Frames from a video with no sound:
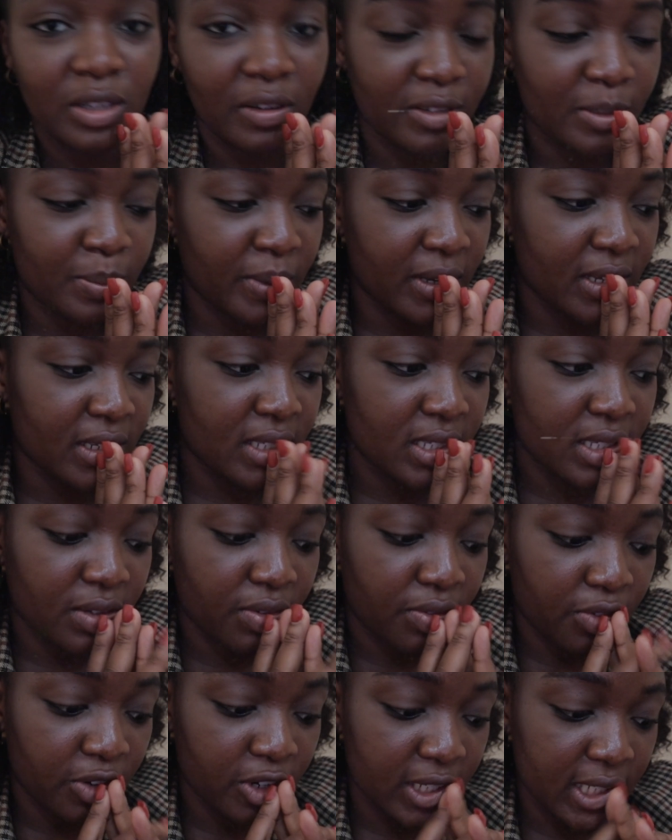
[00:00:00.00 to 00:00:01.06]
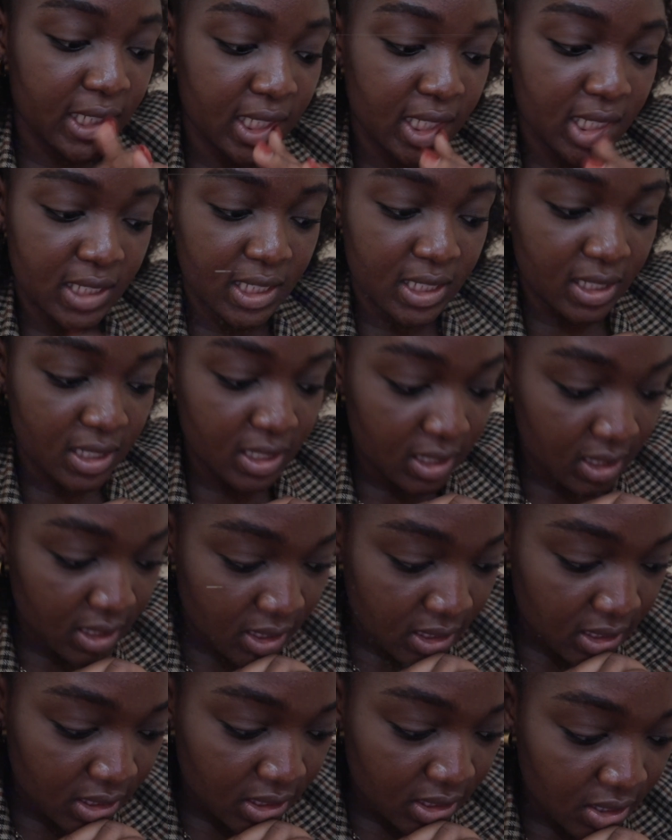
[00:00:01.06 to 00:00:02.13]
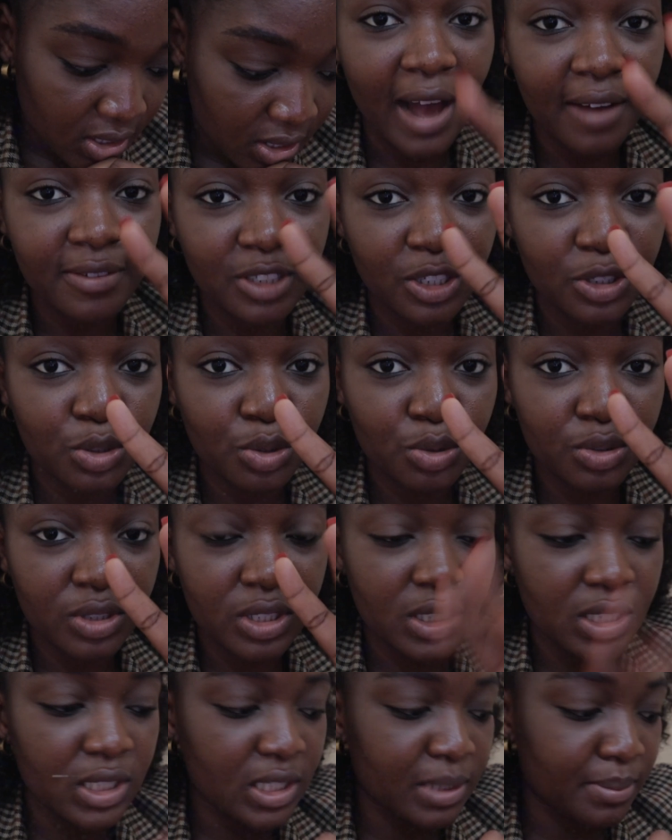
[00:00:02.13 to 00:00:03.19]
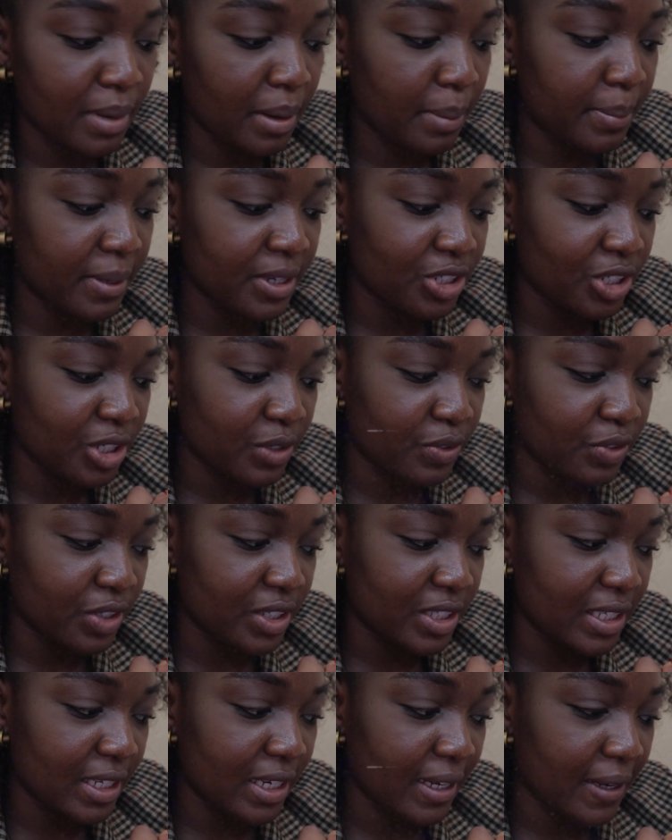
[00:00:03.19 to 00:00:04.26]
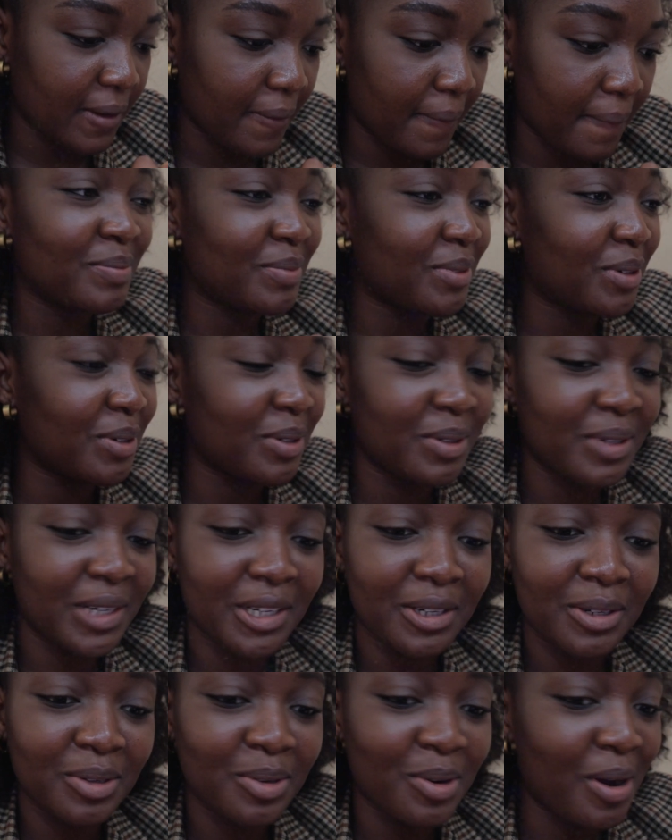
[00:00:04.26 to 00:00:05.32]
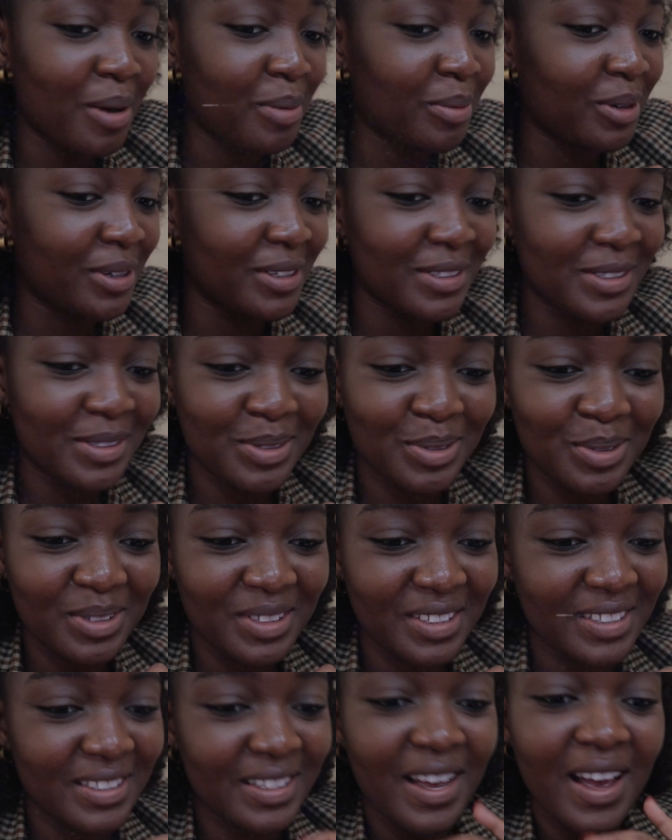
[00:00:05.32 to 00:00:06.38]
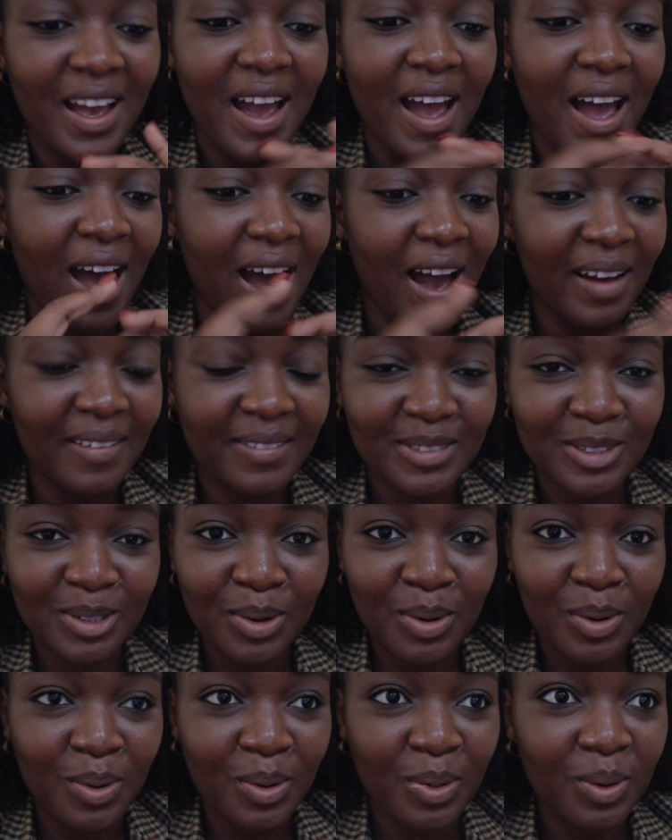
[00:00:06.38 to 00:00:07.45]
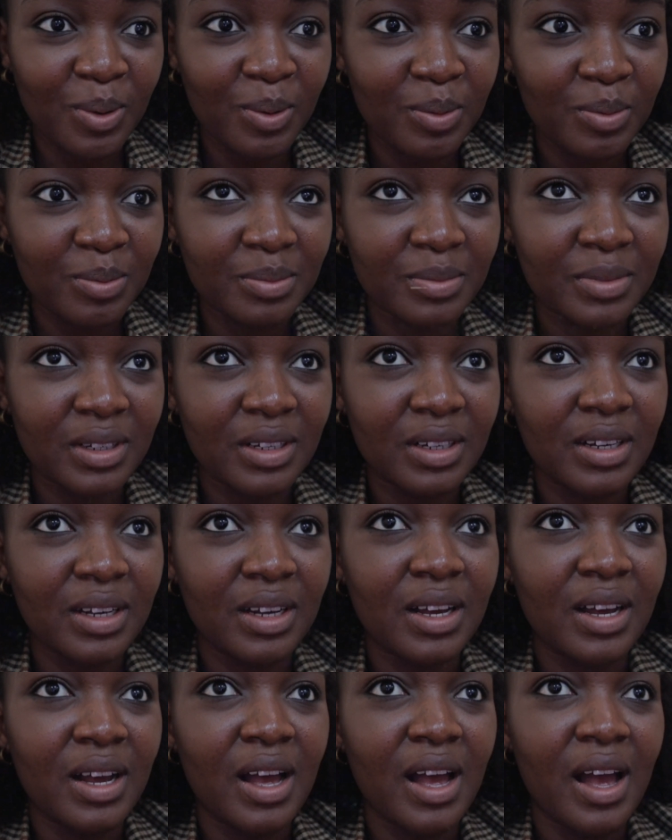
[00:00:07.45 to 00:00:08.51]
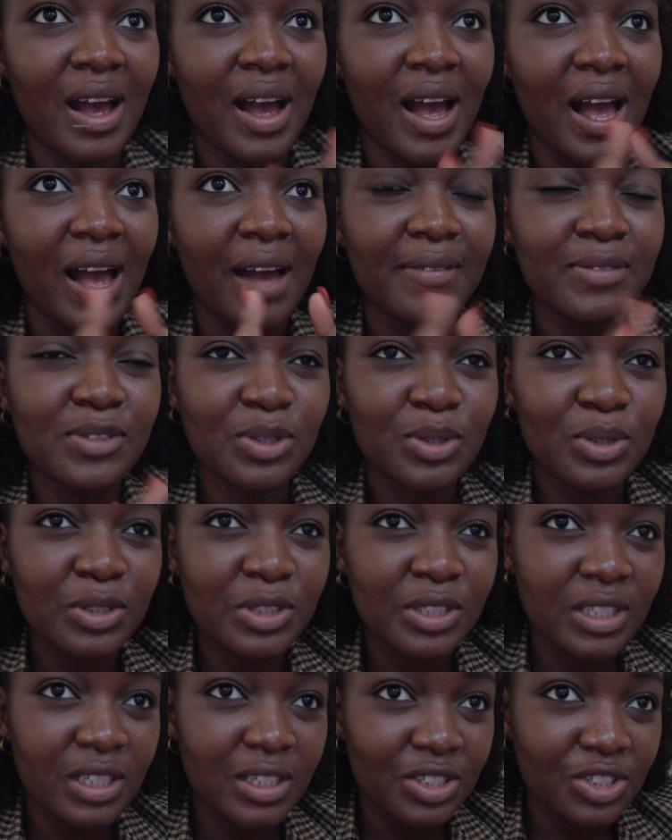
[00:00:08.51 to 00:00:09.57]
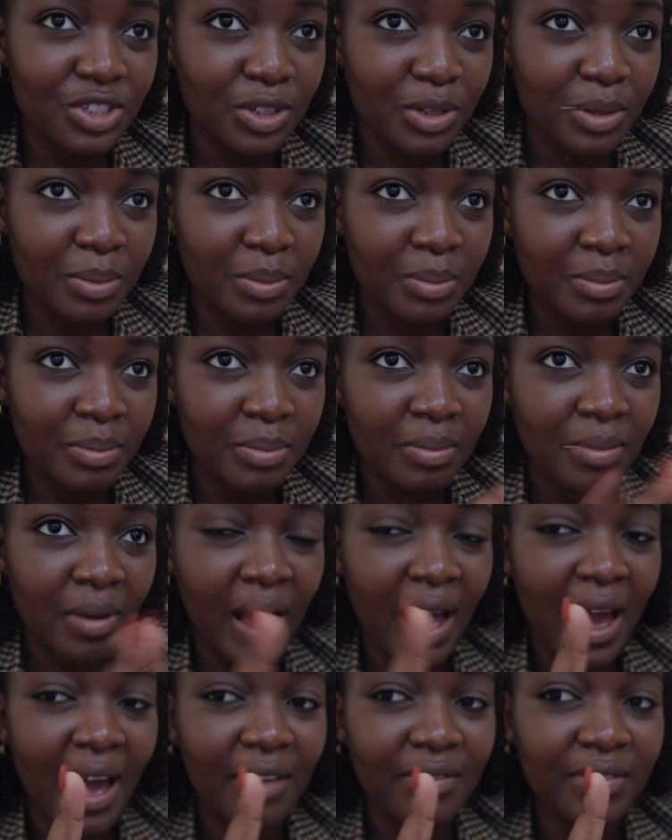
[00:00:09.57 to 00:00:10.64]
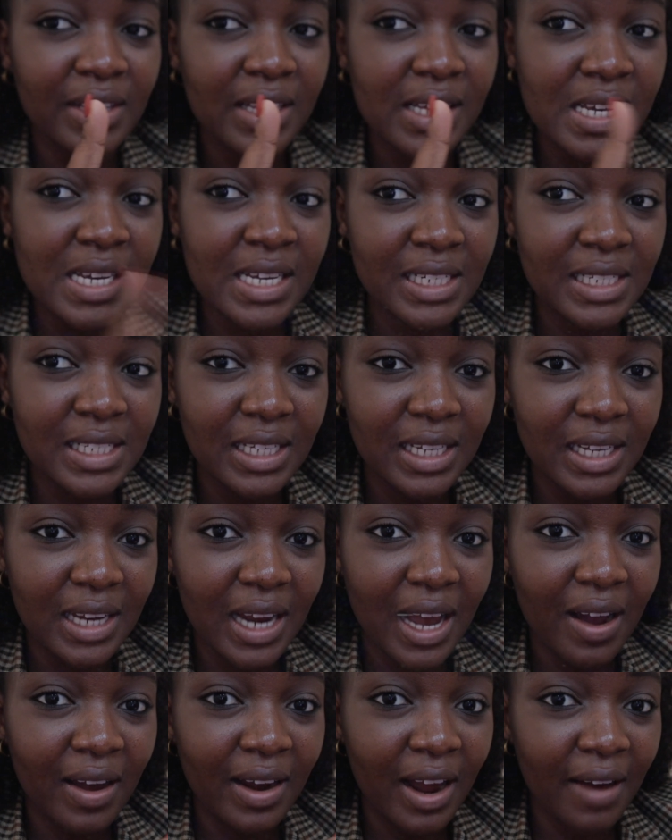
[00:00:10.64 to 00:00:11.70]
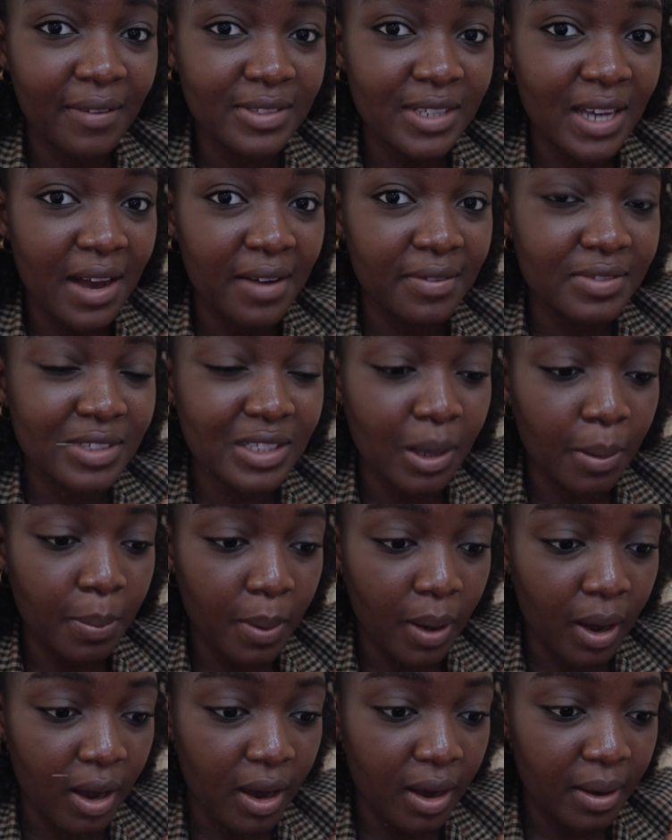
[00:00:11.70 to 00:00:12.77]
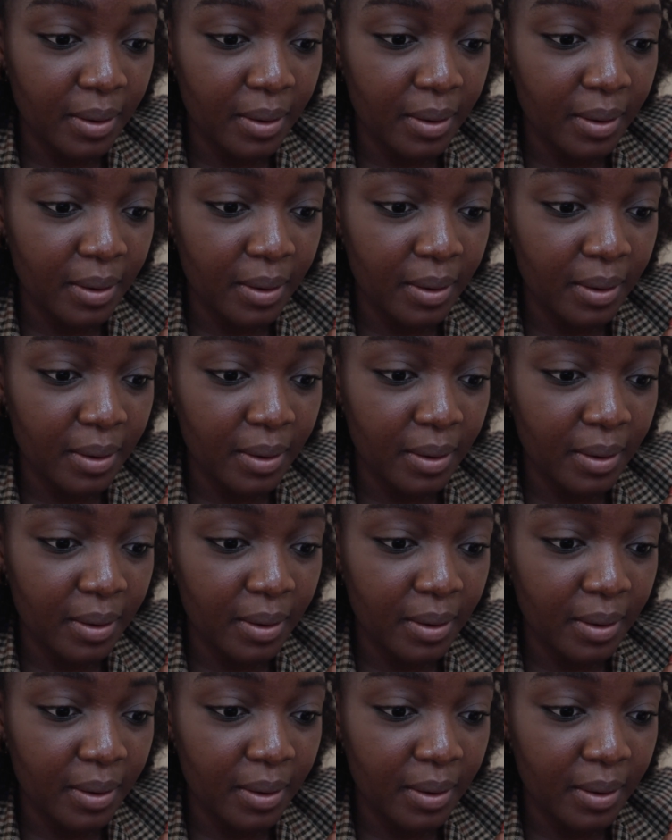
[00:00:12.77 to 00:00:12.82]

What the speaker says: So I've spent 14 cedis. I have just 2 cedis in my budget for today. Bro, I don't know how I'm going to do this. I have to go home. I have to go to the gym. I haven't eaten. I'd have to have supper.